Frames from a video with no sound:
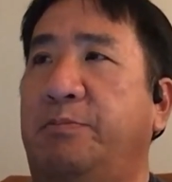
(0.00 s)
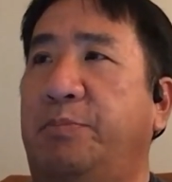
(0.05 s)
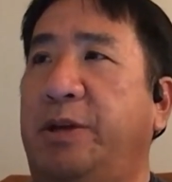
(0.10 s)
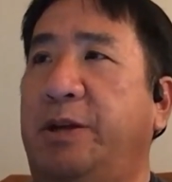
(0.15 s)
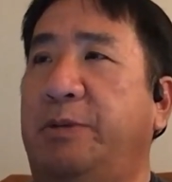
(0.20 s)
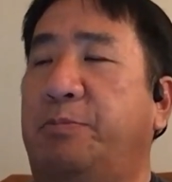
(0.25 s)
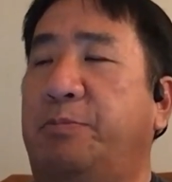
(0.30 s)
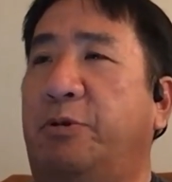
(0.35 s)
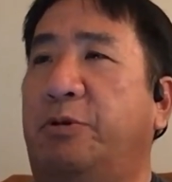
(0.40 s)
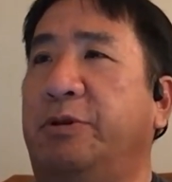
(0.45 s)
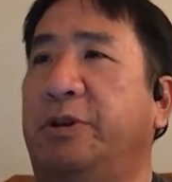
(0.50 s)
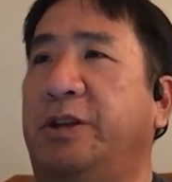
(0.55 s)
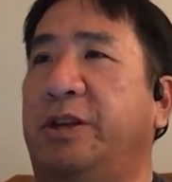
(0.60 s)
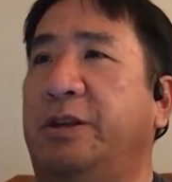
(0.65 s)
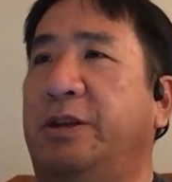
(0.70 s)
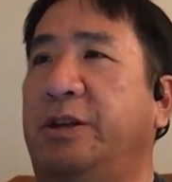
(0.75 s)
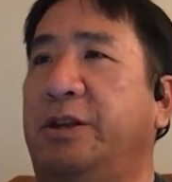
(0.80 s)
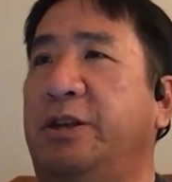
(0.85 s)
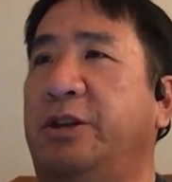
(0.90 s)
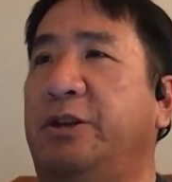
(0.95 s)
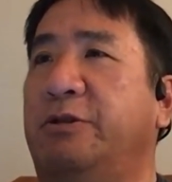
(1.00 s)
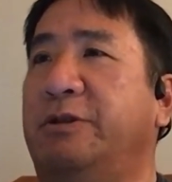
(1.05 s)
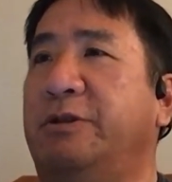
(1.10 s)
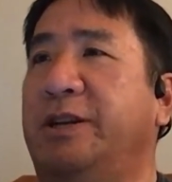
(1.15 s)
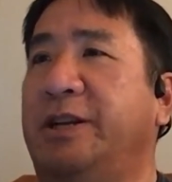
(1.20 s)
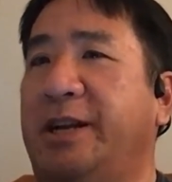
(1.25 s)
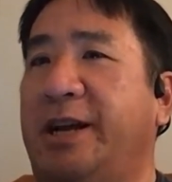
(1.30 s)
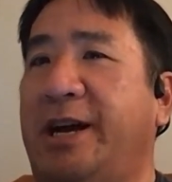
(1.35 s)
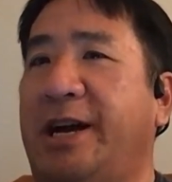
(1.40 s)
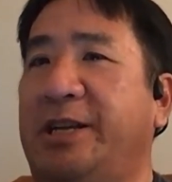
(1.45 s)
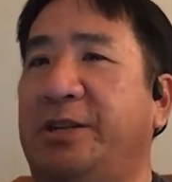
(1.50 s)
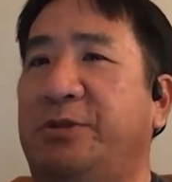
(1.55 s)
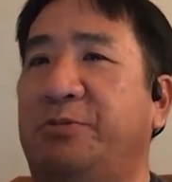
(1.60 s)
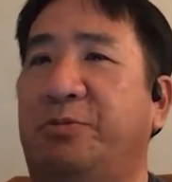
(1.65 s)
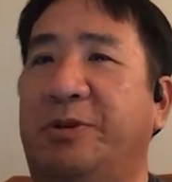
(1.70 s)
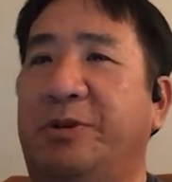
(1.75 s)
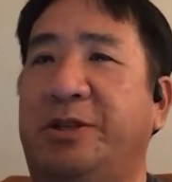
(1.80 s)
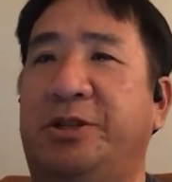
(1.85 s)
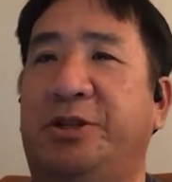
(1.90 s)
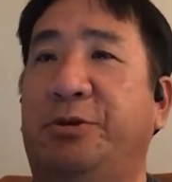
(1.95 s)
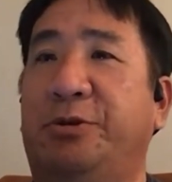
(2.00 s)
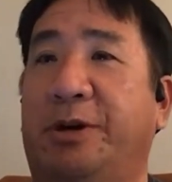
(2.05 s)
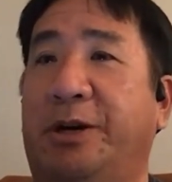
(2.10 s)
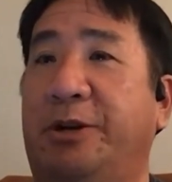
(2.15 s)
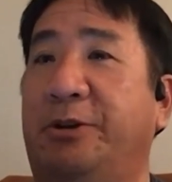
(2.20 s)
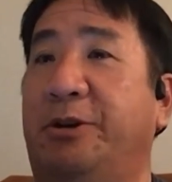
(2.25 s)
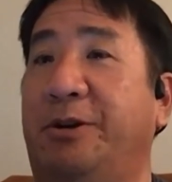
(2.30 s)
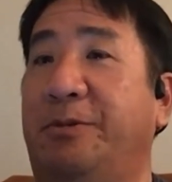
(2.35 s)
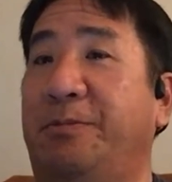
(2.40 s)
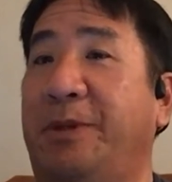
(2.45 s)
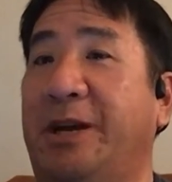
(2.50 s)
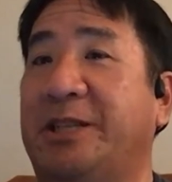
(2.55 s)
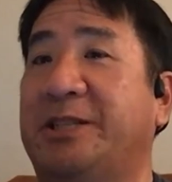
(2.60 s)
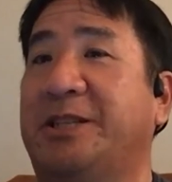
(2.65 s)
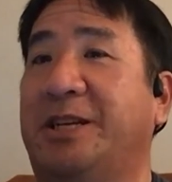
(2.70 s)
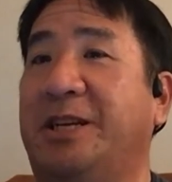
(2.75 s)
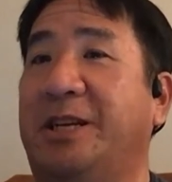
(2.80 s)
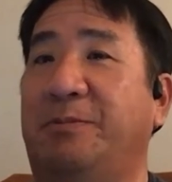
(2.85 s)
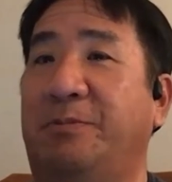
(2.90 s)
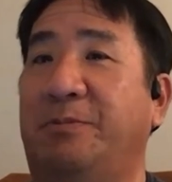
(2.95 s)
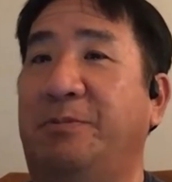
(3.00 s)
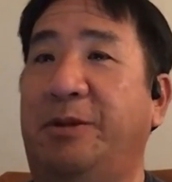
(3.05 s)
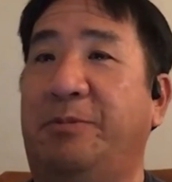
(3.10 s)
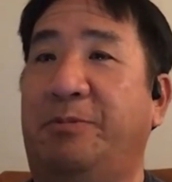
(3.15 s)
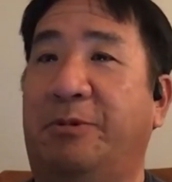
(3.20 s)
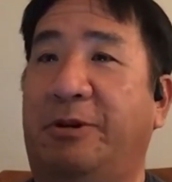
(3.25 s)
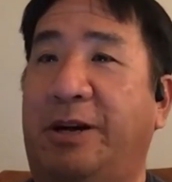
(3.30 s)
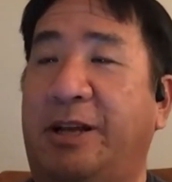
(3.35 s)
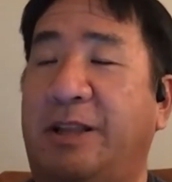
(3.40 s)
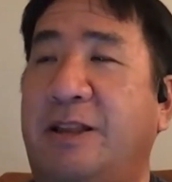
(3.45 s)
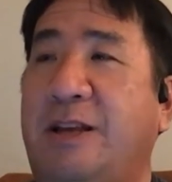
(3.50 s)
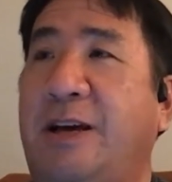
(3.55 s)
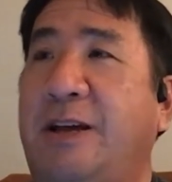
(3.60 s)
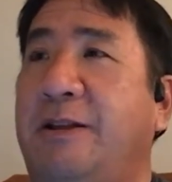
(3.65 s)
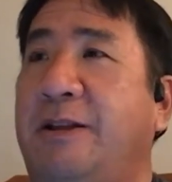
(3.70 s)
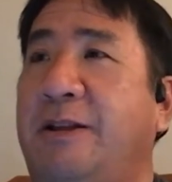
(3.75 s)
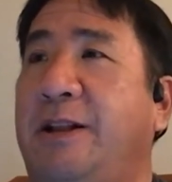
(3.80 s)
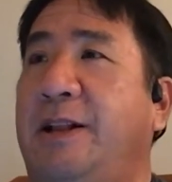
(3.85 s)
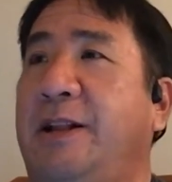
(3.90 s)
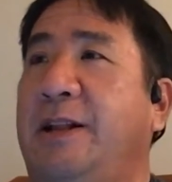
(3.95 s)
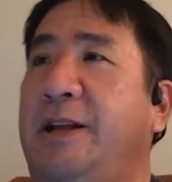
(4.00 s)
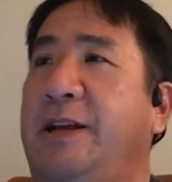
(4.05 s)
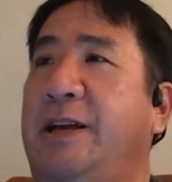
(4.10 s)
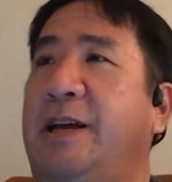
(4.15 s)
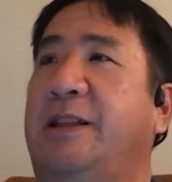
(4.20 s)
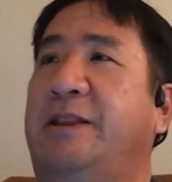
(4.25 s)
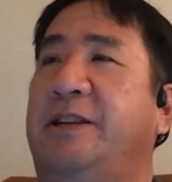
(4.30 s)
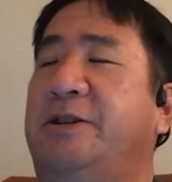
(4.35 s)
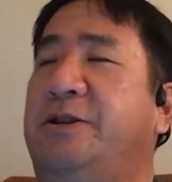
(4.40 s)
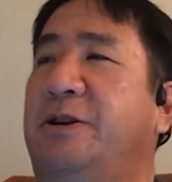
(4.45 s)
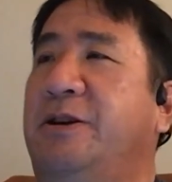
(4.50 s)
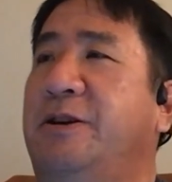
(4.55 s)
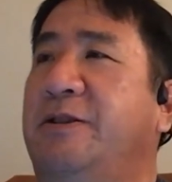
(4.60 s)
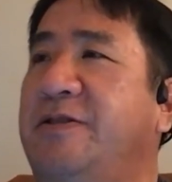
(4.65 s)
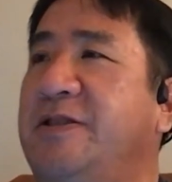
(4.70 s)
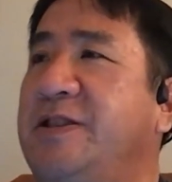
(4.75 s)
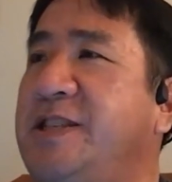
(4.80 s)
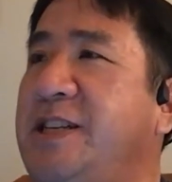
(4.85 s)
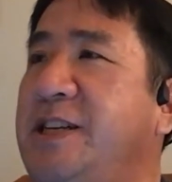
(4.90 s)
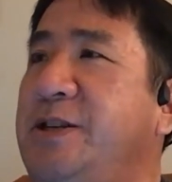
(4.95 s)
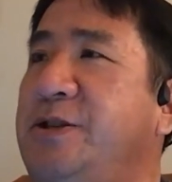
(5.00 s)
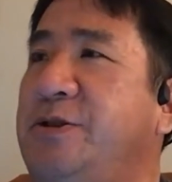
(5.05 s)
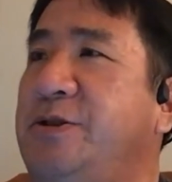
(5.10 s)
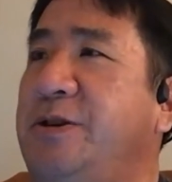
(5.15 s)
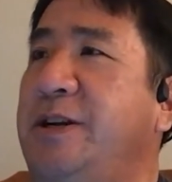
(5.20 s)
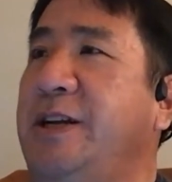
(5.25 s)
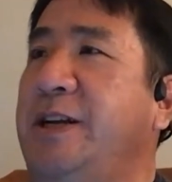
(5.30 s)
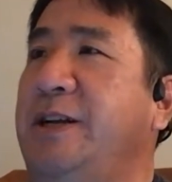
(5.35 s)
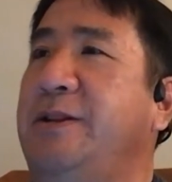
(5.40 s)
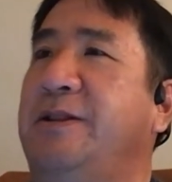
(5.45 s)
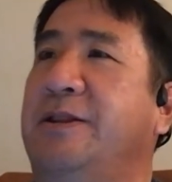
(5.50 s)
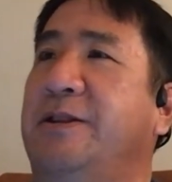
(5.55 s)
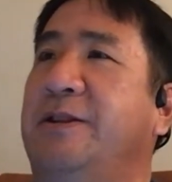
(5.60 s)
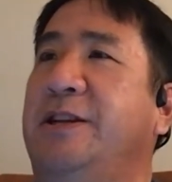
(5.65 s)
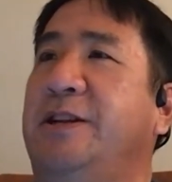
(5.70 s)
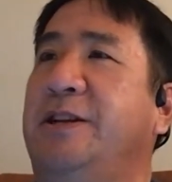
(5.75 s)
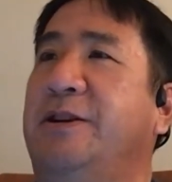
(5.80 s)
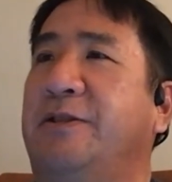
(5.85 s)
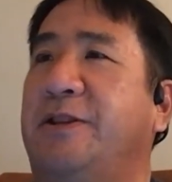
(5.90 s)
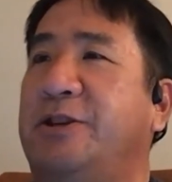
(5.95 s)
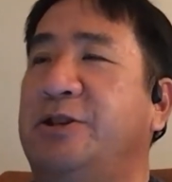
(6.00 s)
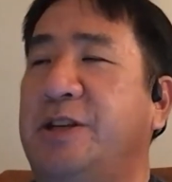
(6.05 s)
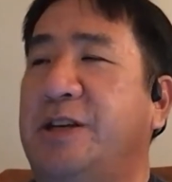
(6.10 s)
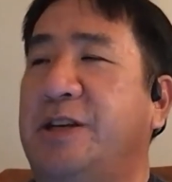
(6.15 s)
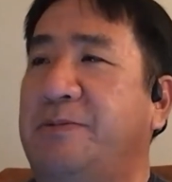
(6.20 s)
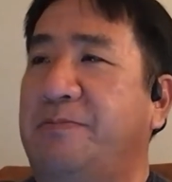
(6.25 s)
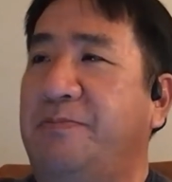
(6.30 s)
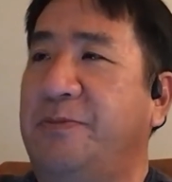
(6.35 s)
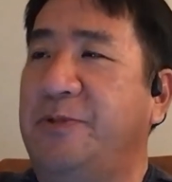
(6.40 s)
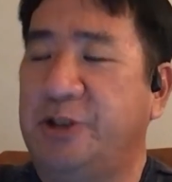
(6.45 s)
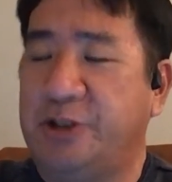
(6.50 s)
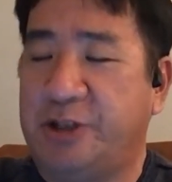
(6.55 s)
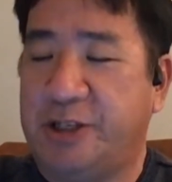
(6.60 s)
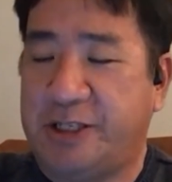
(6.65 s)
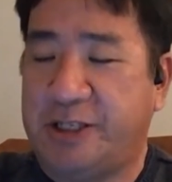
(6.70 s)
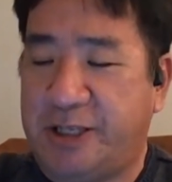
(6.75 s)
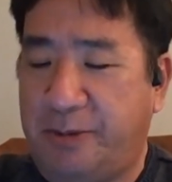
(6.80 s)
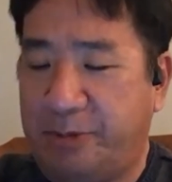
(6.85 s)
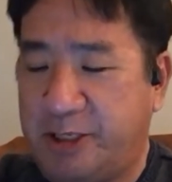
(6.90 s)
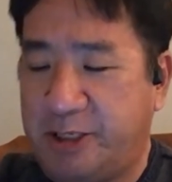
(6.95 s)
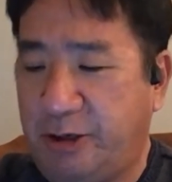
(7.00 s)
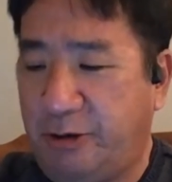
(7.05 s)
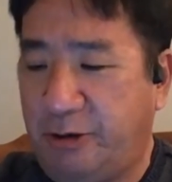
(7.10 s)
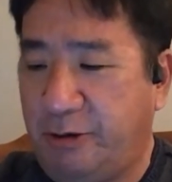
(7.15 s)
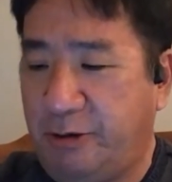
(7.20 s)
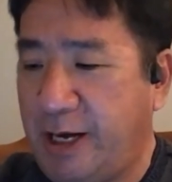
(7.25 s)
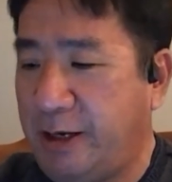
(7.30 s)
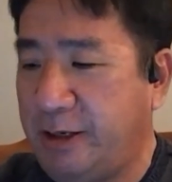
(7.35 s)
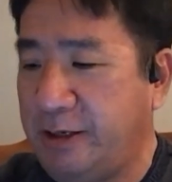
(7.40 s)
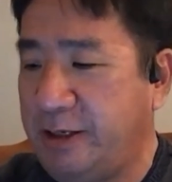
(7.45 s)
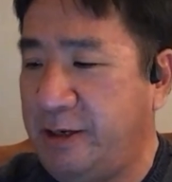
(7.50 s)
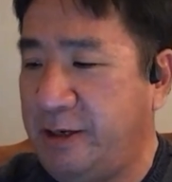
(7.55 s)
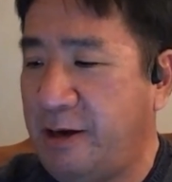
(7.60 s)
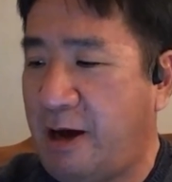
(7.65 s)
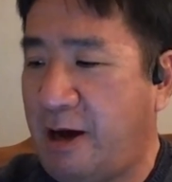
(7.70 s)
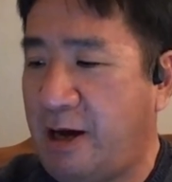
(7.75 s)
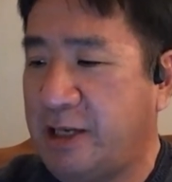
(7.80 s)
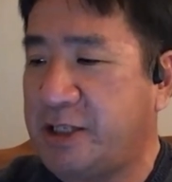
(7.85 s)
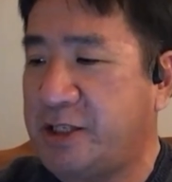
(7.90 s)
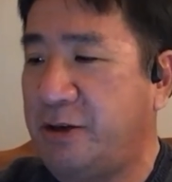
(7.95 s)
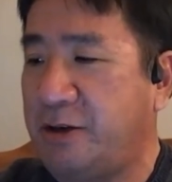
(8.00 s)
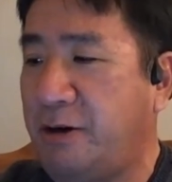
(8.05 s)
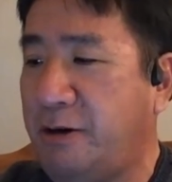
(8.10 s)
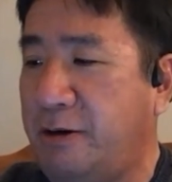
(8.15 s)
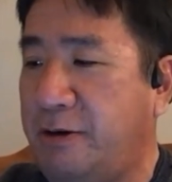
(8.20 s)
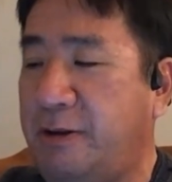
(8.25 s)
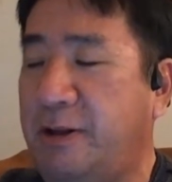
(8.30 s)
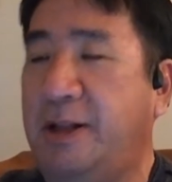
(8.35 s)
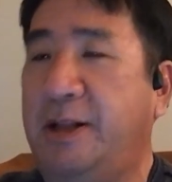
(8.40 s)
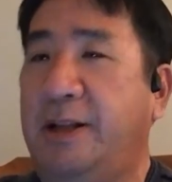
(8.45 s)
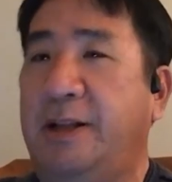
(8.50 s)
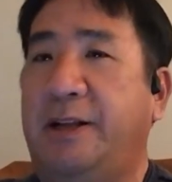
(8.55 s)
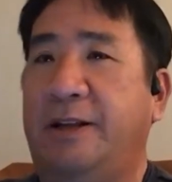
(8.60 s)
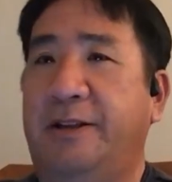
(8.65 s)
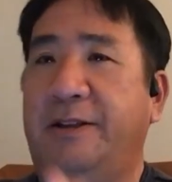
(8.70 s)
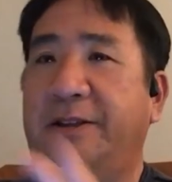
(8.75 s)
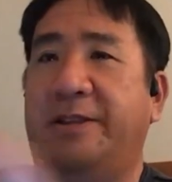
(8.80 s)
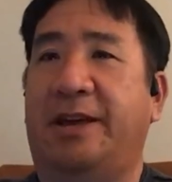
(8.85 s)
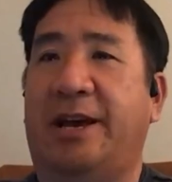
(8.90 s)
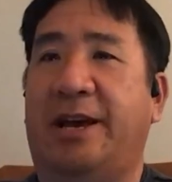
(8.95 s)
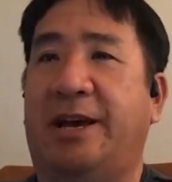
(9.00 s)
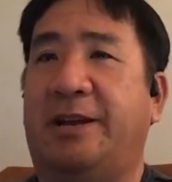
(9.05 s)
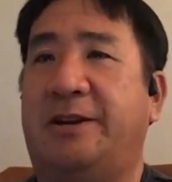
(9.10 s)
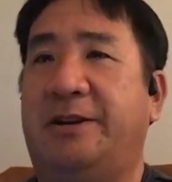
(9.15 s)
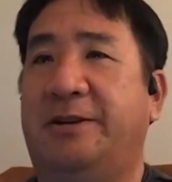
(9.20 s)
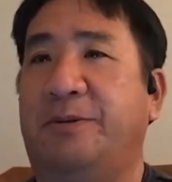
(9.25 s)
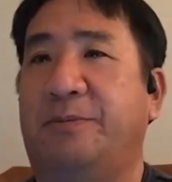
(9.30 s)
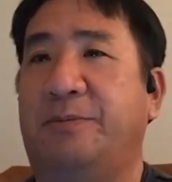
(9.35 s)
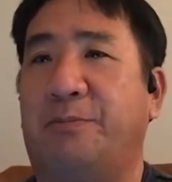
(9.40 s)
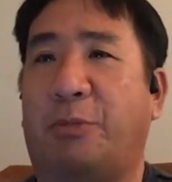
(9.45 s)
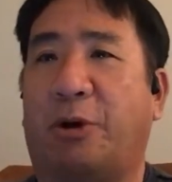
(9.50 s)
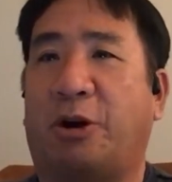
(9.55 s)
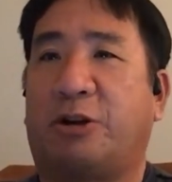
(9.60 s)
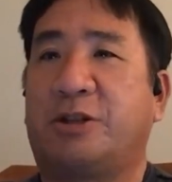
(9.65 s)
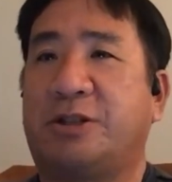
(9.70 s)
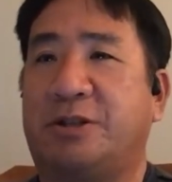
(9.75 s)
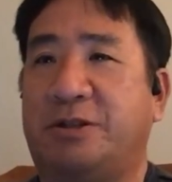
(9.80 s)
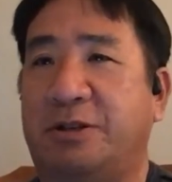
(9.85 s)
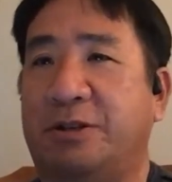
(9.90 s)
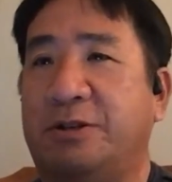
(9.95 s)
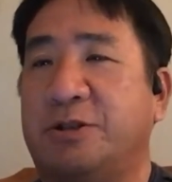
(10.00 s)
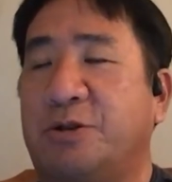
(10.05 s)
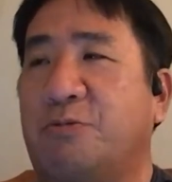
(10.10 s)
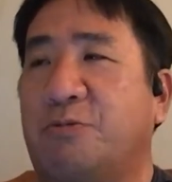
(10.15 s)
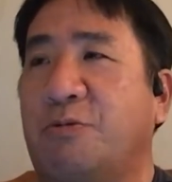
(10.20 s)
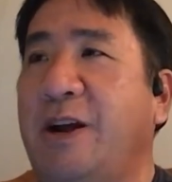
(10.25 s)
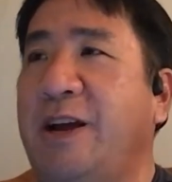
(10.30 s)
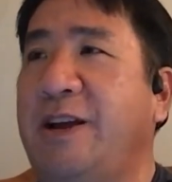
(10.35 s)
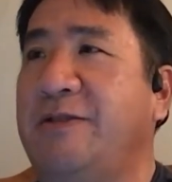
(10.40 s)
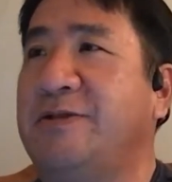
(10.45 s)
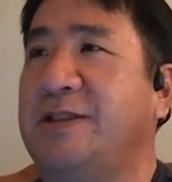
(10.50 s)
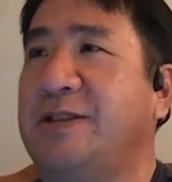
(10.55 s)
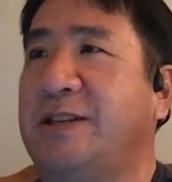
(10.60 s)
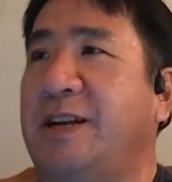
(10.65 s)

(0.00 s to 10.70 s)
people unionized with 200 Mexican people, I thought at the turn of the century, there's a cemetery out in Oxnard that marks those graves.